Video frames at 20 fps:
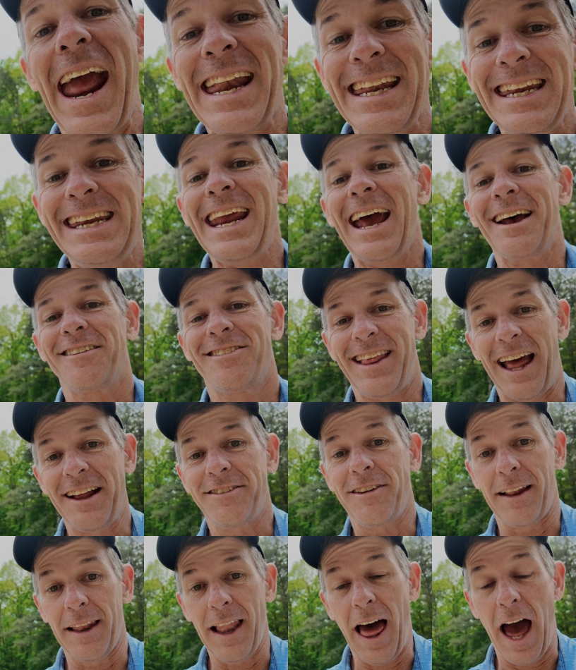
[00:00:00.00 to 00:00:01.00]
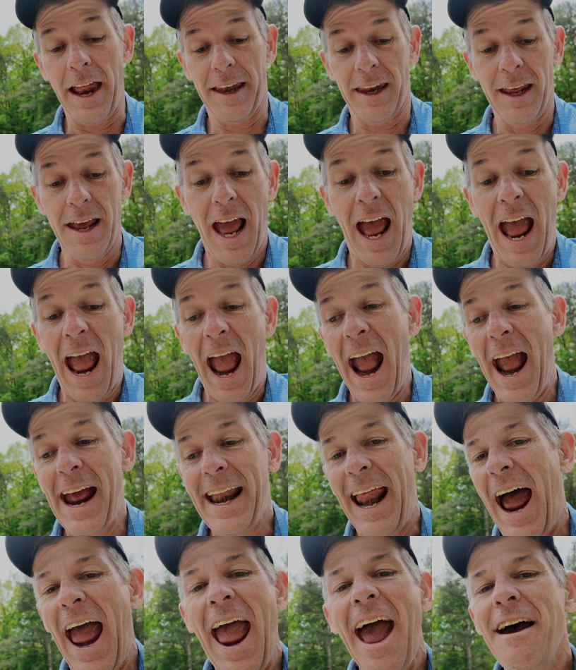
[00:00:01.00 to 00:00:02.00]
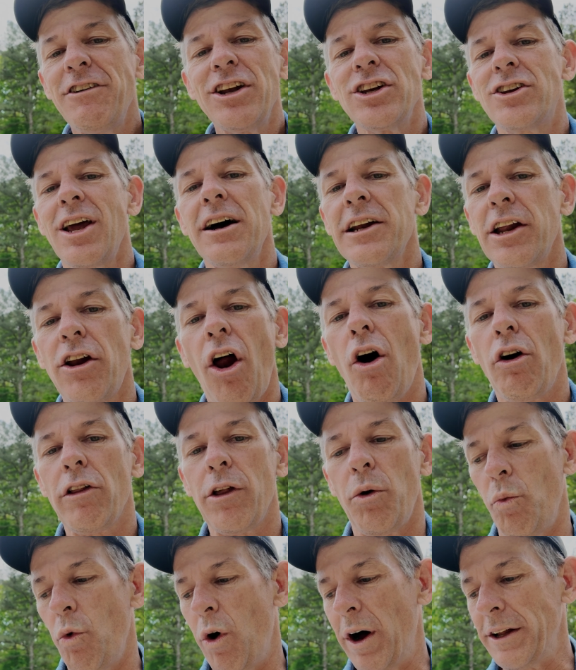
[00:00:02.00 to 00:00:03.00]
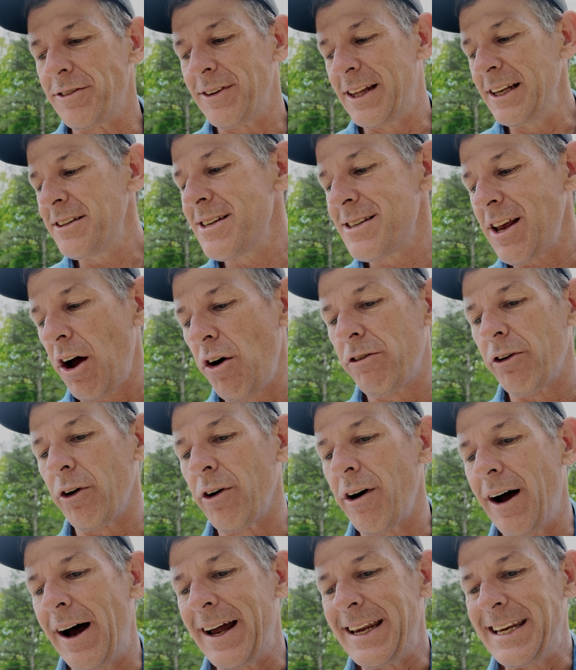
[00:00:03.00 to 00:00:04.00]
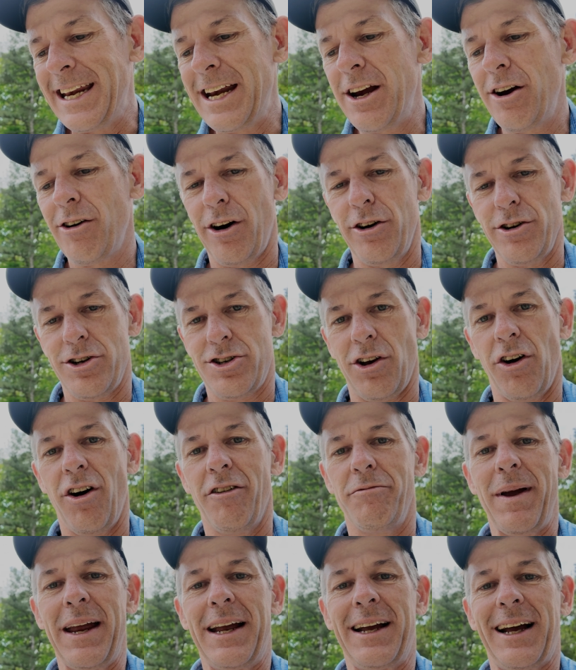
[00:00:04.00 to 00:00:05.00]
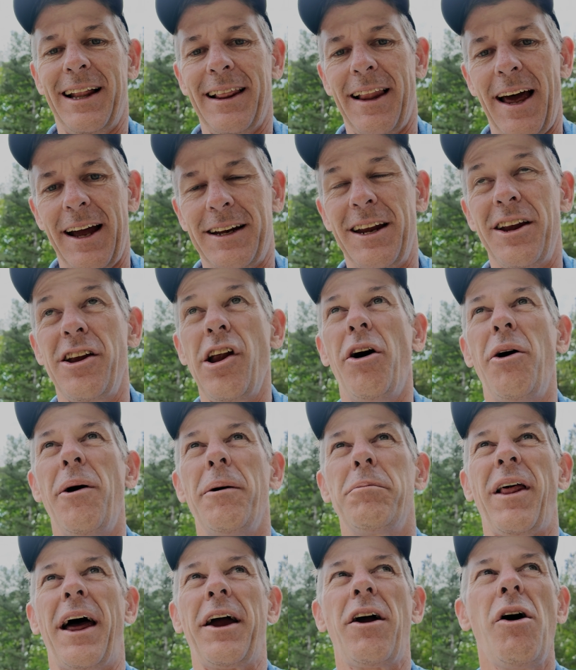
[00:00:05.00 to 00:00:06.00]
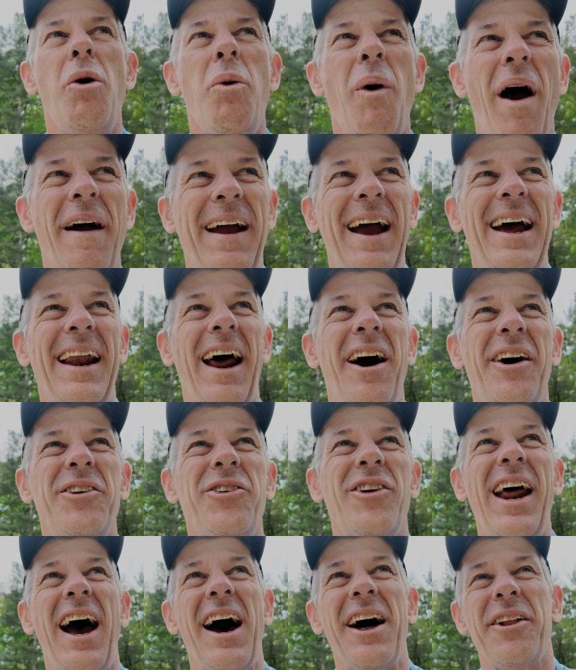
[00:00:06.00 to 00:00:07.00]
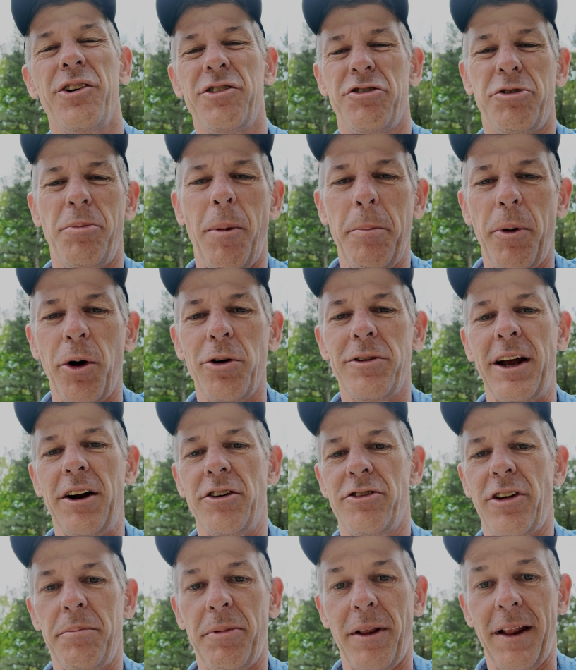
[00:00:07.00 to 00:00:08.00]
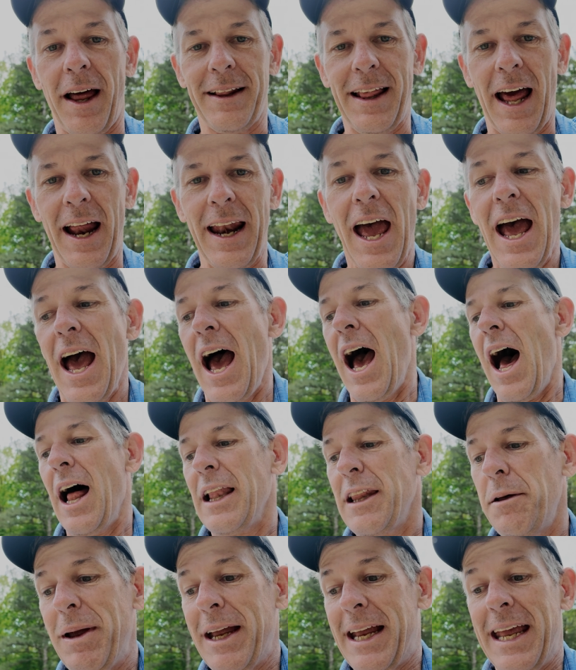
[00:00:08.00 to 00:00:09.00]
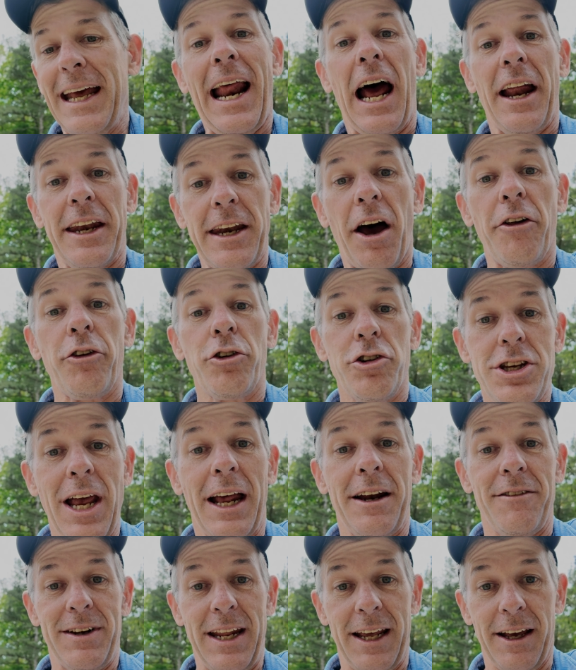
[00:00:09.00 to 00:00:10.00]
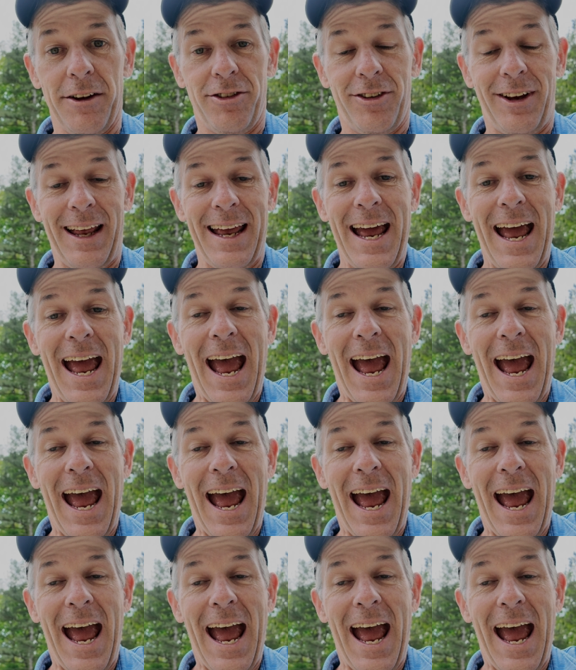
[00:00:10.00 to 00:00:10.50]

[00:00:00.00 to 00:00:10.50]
And yes, that's a lot. And I haven't done it all at once. This is over a year or so of me collecting. You know, I'm like, oh, I got $100 for my birthday or something like that. Let me get another set of discs.